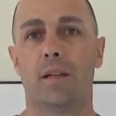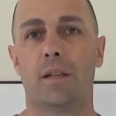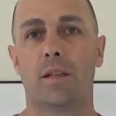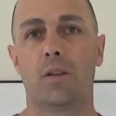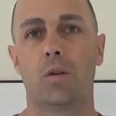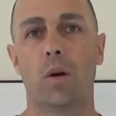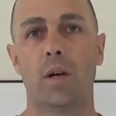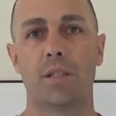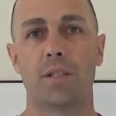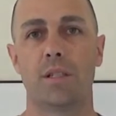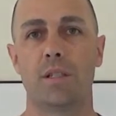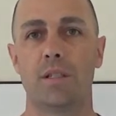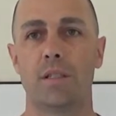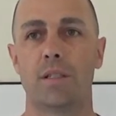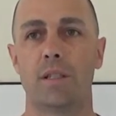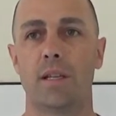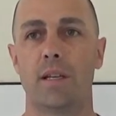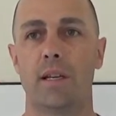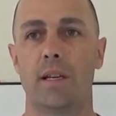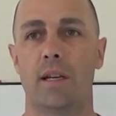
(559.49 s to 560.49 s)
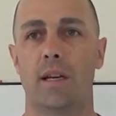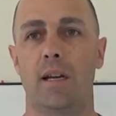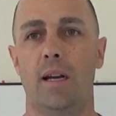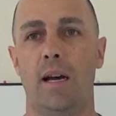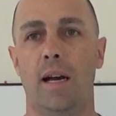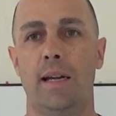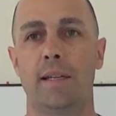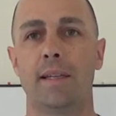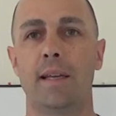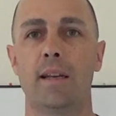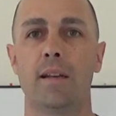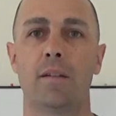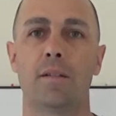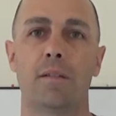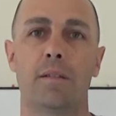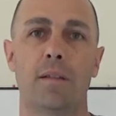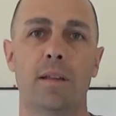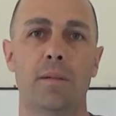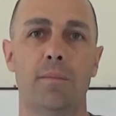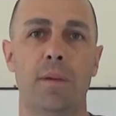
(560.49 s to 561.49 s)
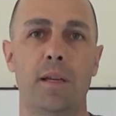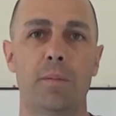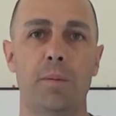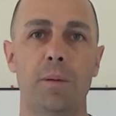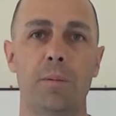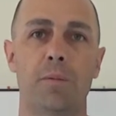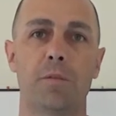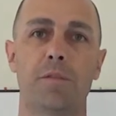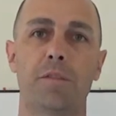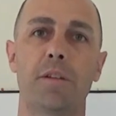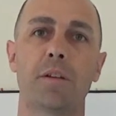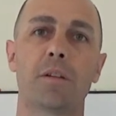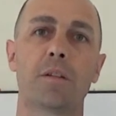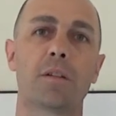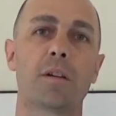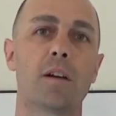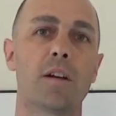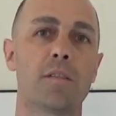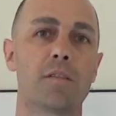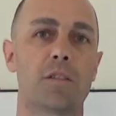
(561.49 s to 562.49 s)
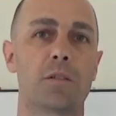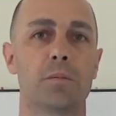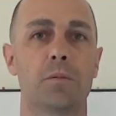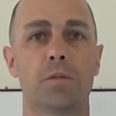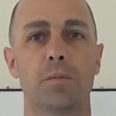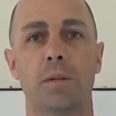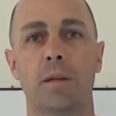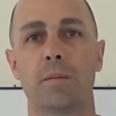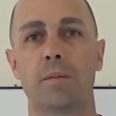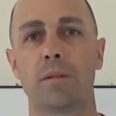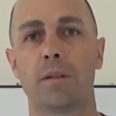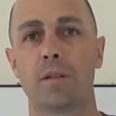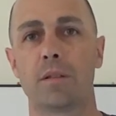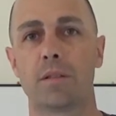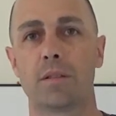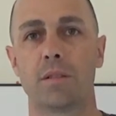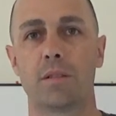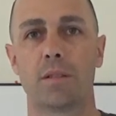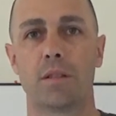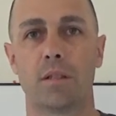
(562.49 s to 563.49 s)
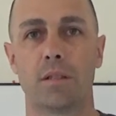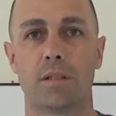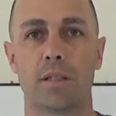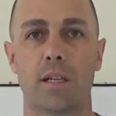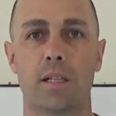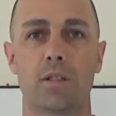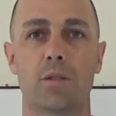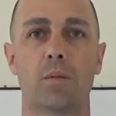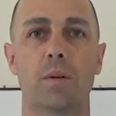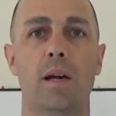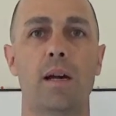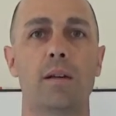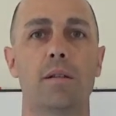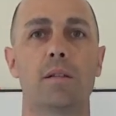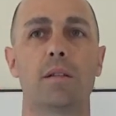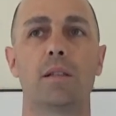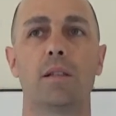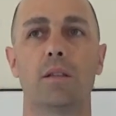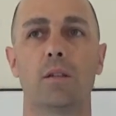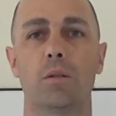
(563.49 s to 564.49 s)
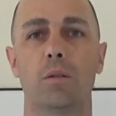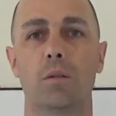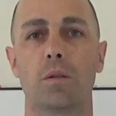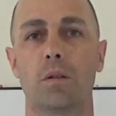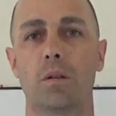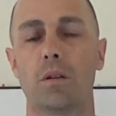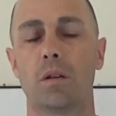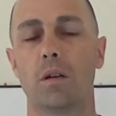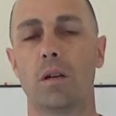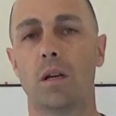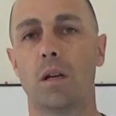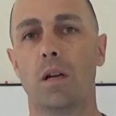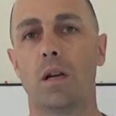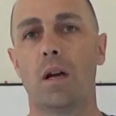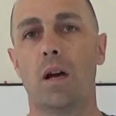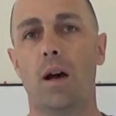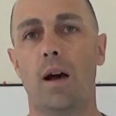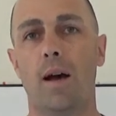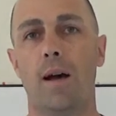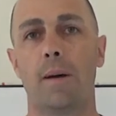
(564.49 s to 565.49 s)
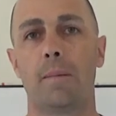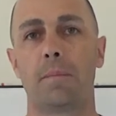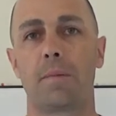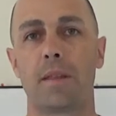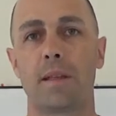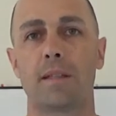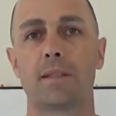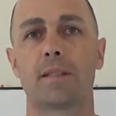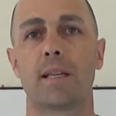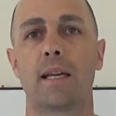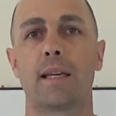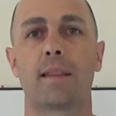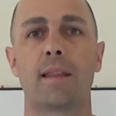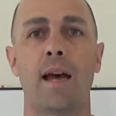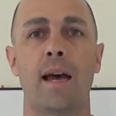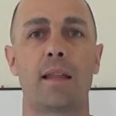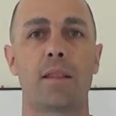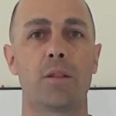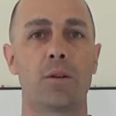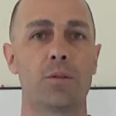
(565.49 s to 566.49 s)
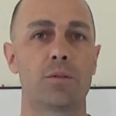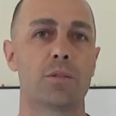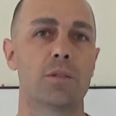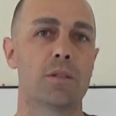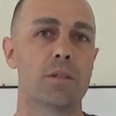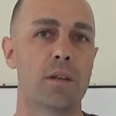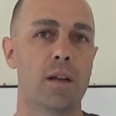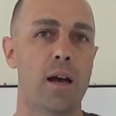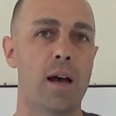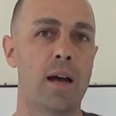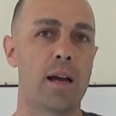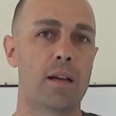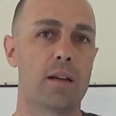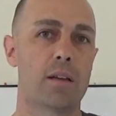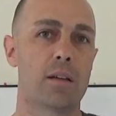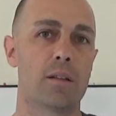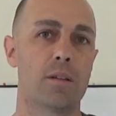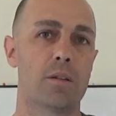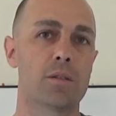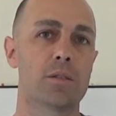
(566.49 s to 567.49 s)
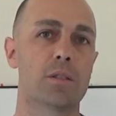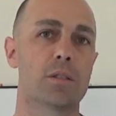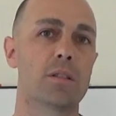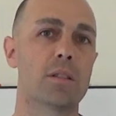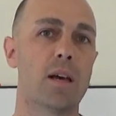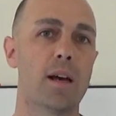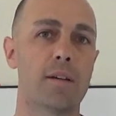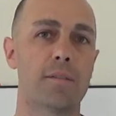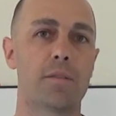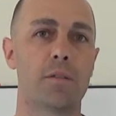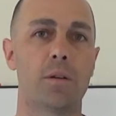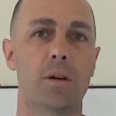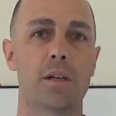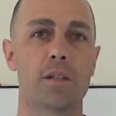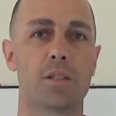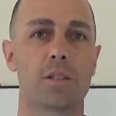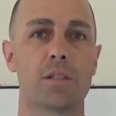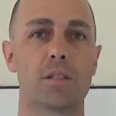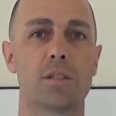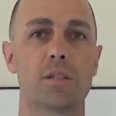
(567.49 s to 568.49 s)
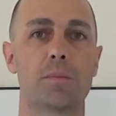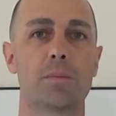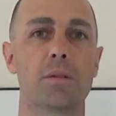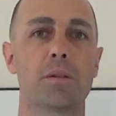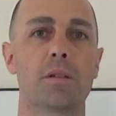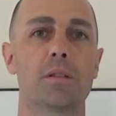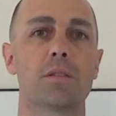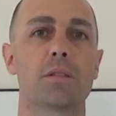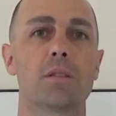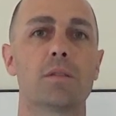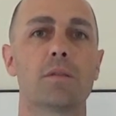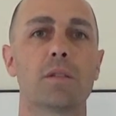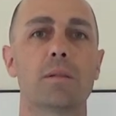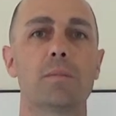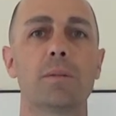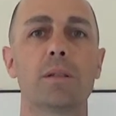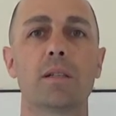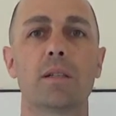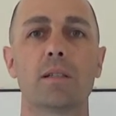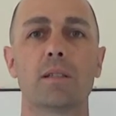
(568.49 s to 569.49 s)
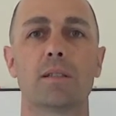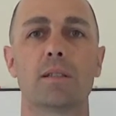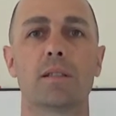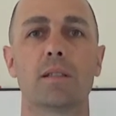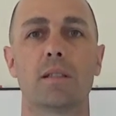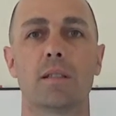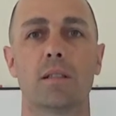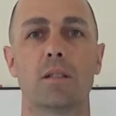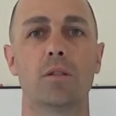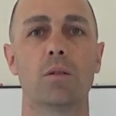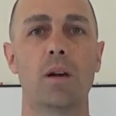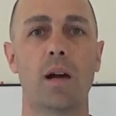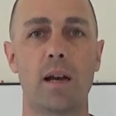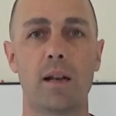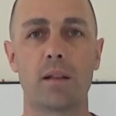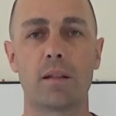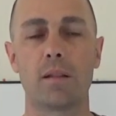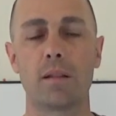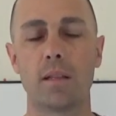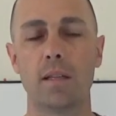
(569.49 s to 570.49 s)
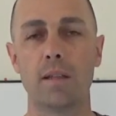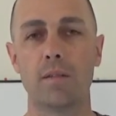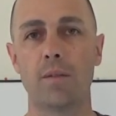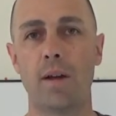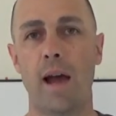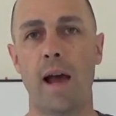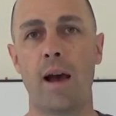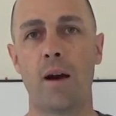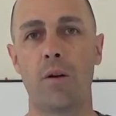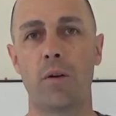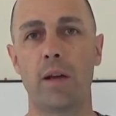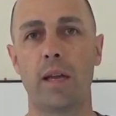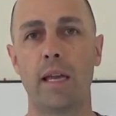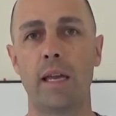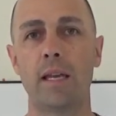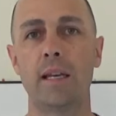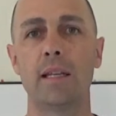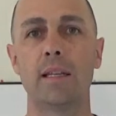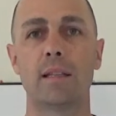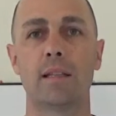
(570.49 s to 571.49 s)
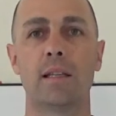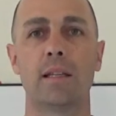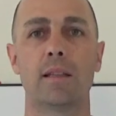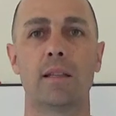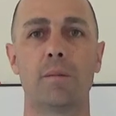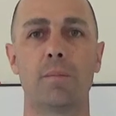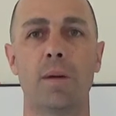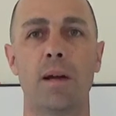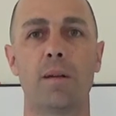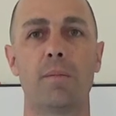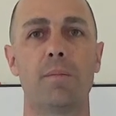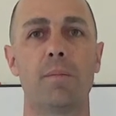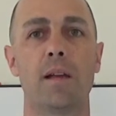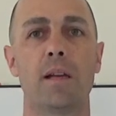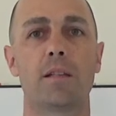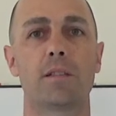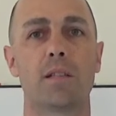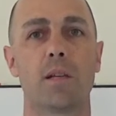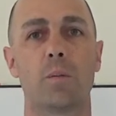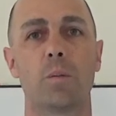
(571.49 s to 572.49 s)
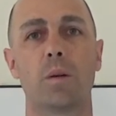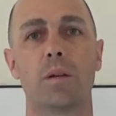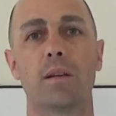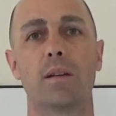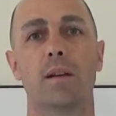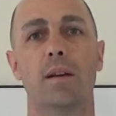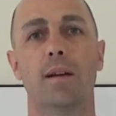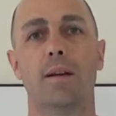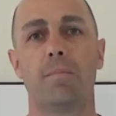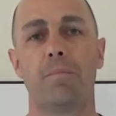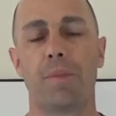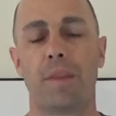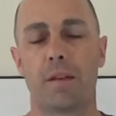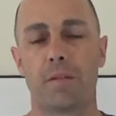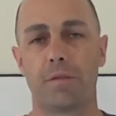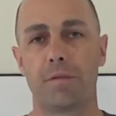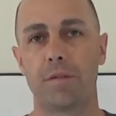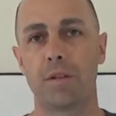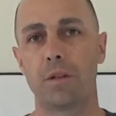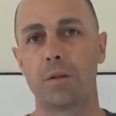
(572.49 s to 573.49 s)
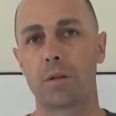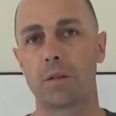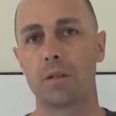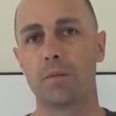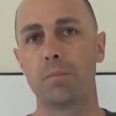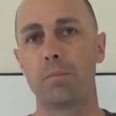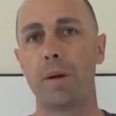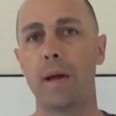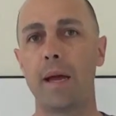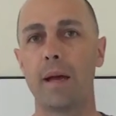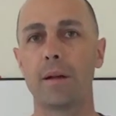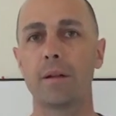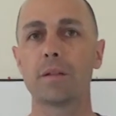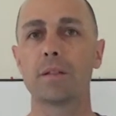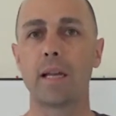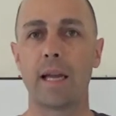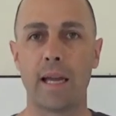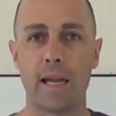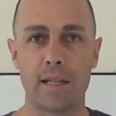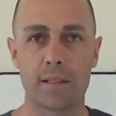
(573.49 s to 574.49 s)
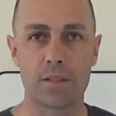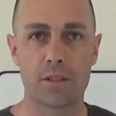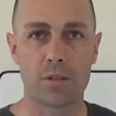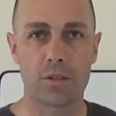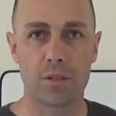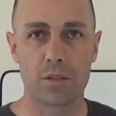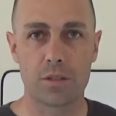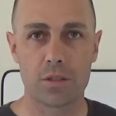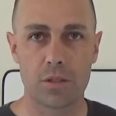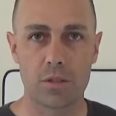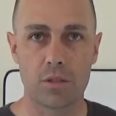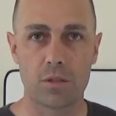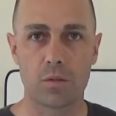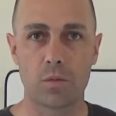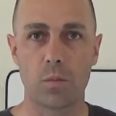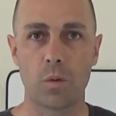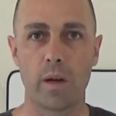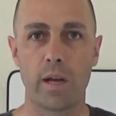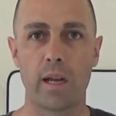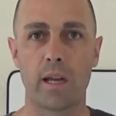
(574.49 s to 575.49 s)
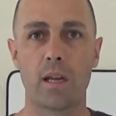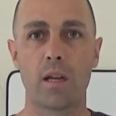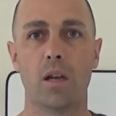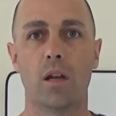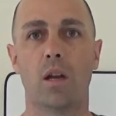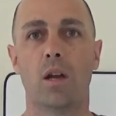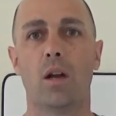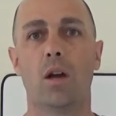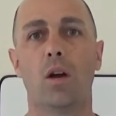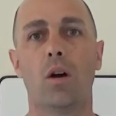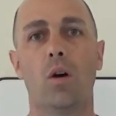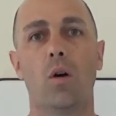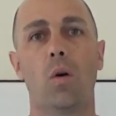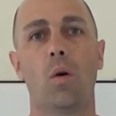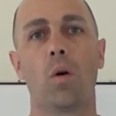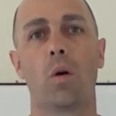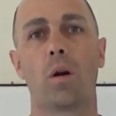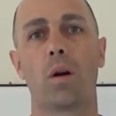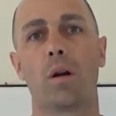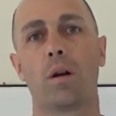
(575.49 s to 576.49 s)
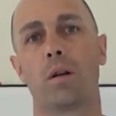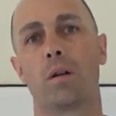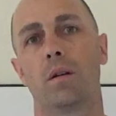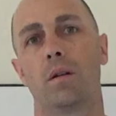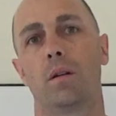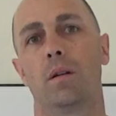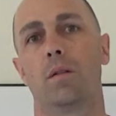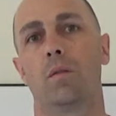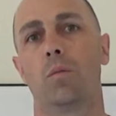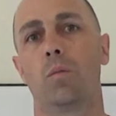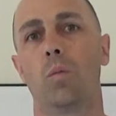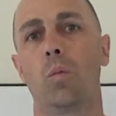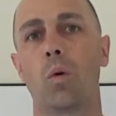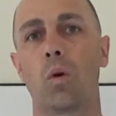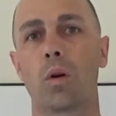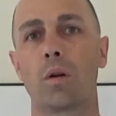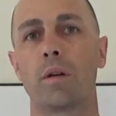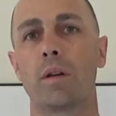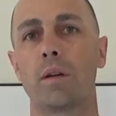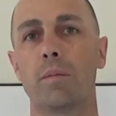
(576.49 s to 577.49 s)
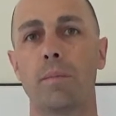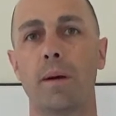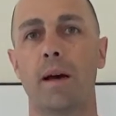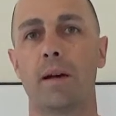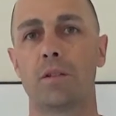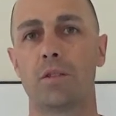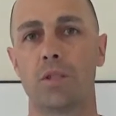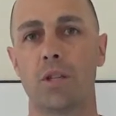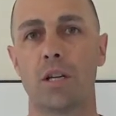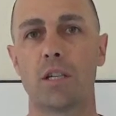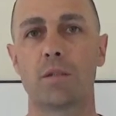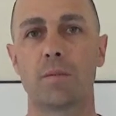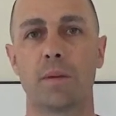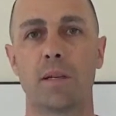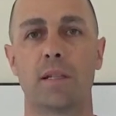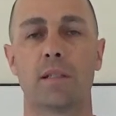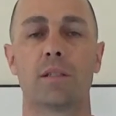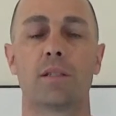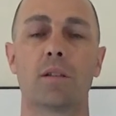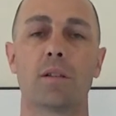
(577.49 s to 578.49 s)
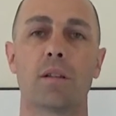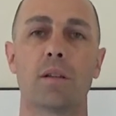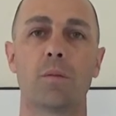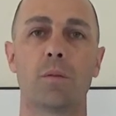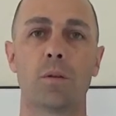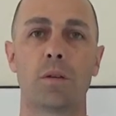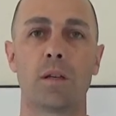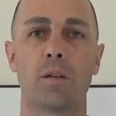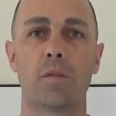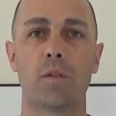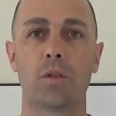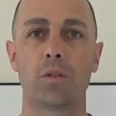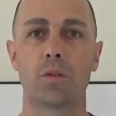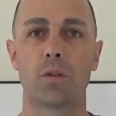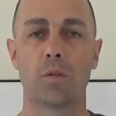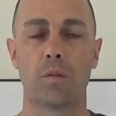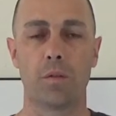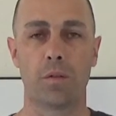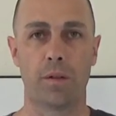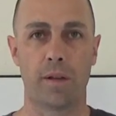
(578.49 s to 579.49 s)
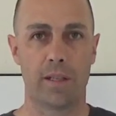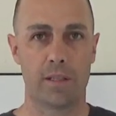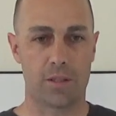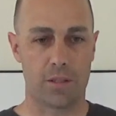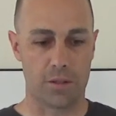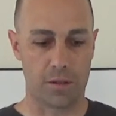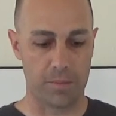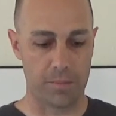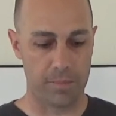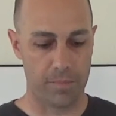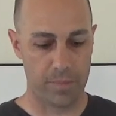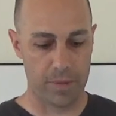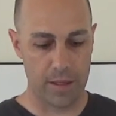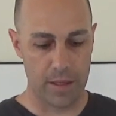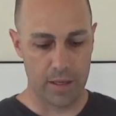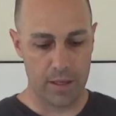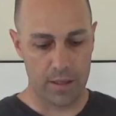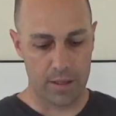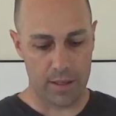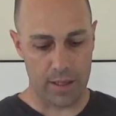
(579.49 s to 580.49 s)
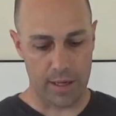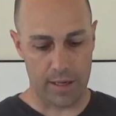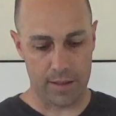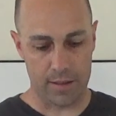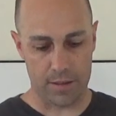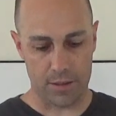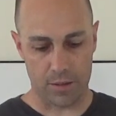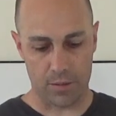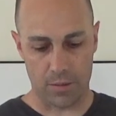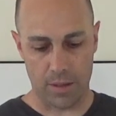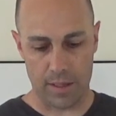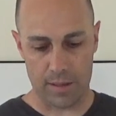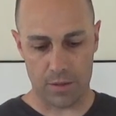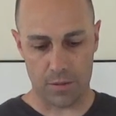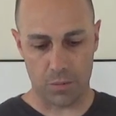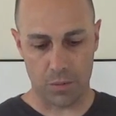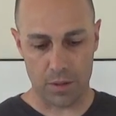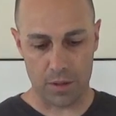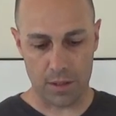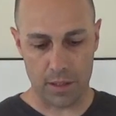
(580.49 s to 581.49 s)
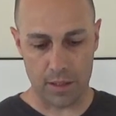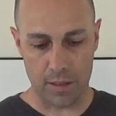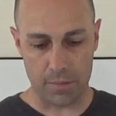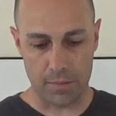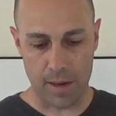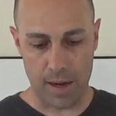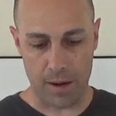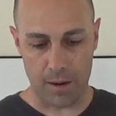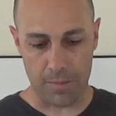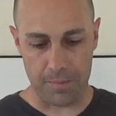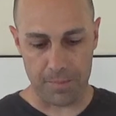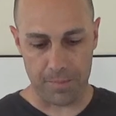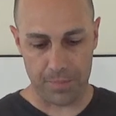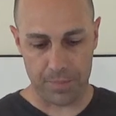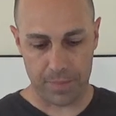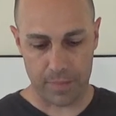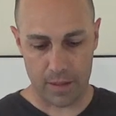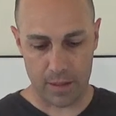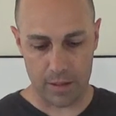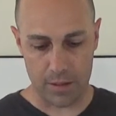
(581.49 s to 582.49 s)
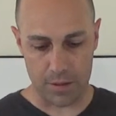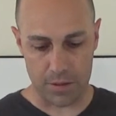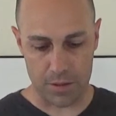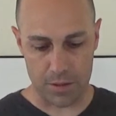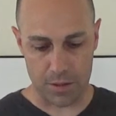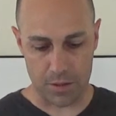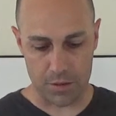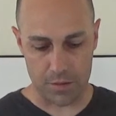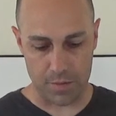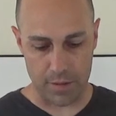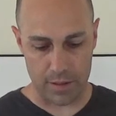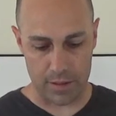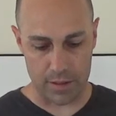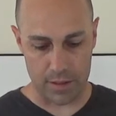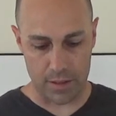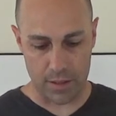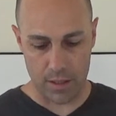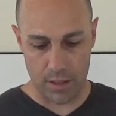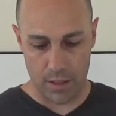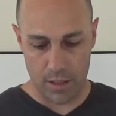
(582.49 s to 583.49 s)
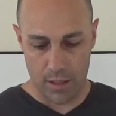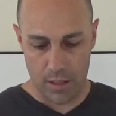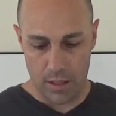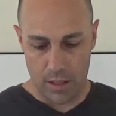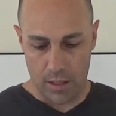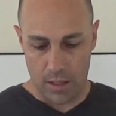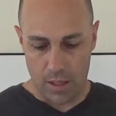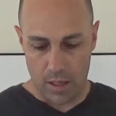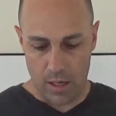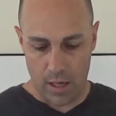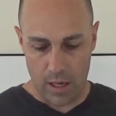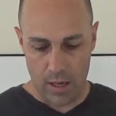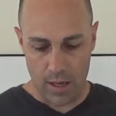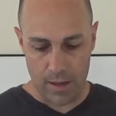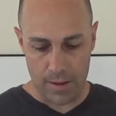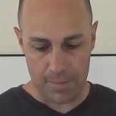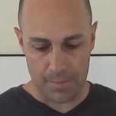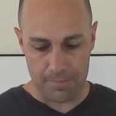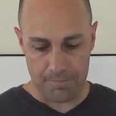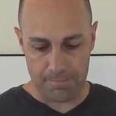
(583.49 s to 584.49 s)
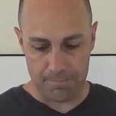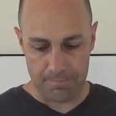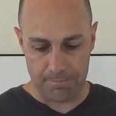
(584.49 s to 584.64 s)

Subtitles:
Questions that make people feel uncomfortable, maybe their sexuality or things like that. Those are tough questions to put on a survey because you got to leave out anything that might make someone feel compelled to answer in a certain way or worry about judgment, and so they won't give you a truthful answer. Okay, so that's one thing about your surveys. Now,